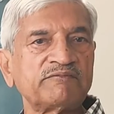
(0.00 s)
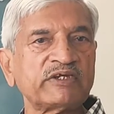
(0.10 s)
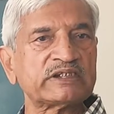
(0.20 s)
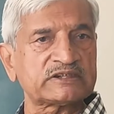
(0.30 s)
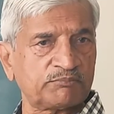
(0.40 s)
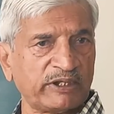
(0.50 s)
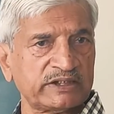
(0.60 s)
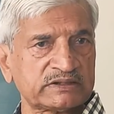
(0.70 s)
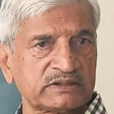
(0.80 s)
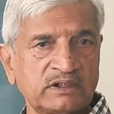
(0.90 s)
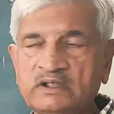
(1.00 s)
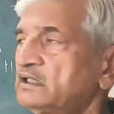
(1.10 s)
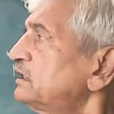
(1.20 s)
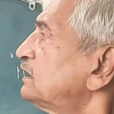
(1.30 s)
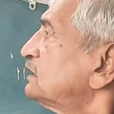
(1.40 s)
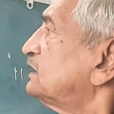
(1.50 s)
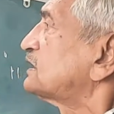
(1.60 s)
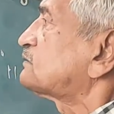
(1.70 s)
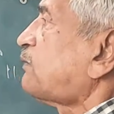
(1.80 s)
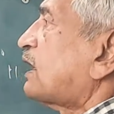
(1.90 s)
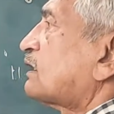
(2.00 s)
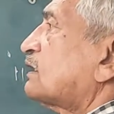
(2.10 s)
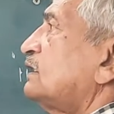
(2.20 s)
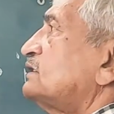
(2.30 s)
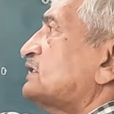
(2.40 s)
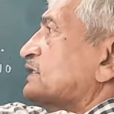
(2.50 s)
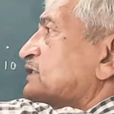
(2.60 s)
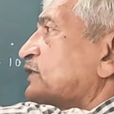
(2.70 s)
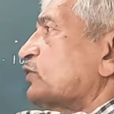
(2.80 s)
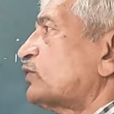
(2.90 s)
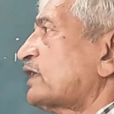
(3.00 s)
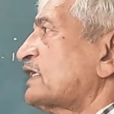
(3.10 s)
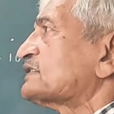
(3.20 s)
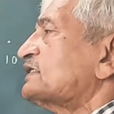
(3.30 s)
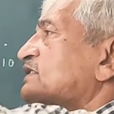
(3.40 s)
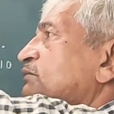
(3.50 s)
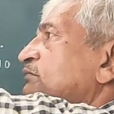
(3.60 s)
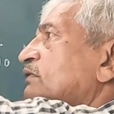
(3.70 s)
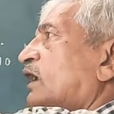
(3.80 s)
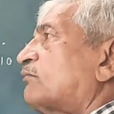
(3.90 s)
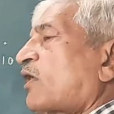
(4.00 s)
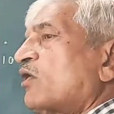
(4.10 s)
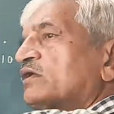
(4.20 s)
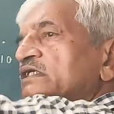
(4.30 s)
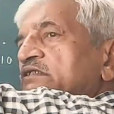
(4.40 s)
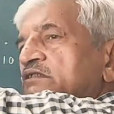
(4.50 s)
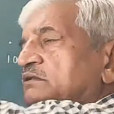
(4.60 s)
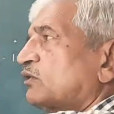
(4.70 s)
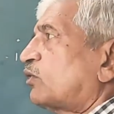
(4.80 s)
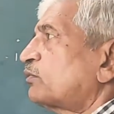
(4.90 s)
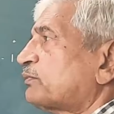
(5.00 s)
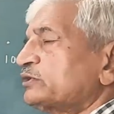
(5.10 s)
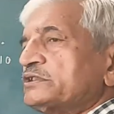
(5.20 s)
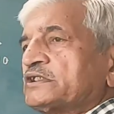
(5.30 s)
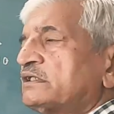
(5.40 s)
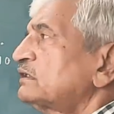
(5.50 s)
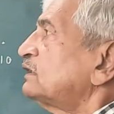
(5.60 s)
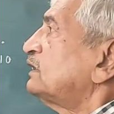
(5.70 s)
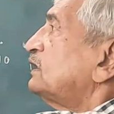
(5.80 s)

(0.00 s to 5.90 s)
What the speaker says: leaving its place. This particle is executing SHM about its own position.